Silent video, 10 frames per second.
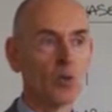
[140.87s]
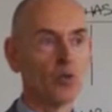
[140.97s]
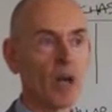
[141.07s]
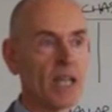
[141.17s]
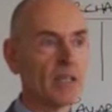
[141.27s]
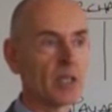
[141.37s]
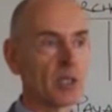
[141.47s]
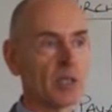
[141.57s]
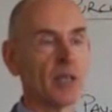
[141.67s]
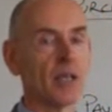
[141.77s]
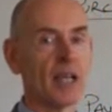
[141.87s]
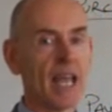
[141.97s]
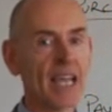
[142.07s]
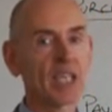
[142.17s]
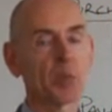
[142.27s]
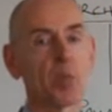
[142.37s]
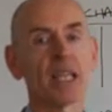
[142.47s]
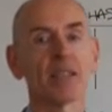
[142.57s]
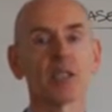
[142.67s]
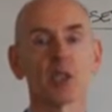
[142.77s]
Rent,
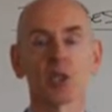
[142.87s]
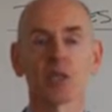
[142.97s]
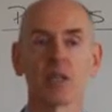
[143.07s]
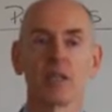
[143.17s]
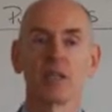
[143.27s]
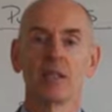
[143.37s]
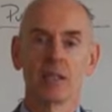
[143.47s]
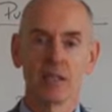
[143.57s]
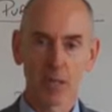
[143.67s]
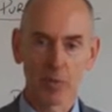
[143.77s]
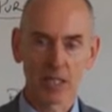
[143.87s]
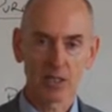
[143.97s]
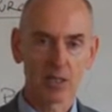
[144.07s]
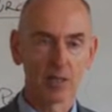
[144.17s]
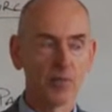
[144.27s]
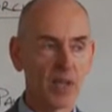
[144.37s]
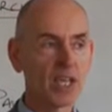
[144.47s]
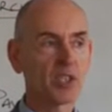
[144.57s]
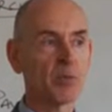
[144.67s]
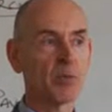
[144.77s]
expense, debit.
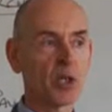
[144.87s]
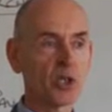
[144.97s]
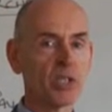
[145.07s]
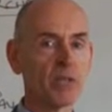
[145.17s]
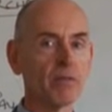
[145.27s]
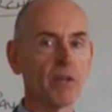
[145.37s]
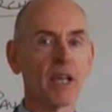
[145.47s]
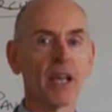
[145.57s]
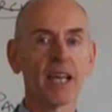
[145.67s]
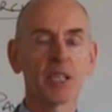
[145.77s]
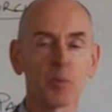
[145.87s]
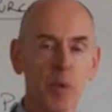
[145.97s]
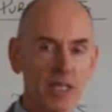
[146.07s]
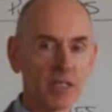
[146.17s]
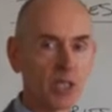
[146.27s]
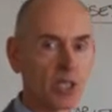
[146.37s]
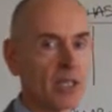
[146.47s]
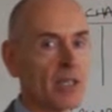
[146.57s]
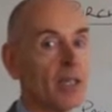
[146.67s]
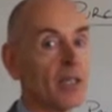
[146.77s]
It's a positive expense,
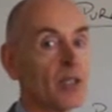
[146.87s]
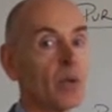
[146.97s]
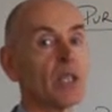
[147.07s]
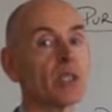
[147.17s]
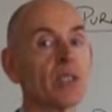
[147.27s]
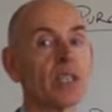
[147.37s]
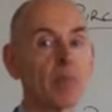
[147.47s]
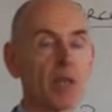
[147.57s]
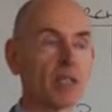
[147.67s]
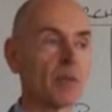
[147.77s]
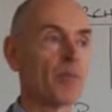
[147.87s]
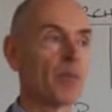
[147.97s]
so it's a debit.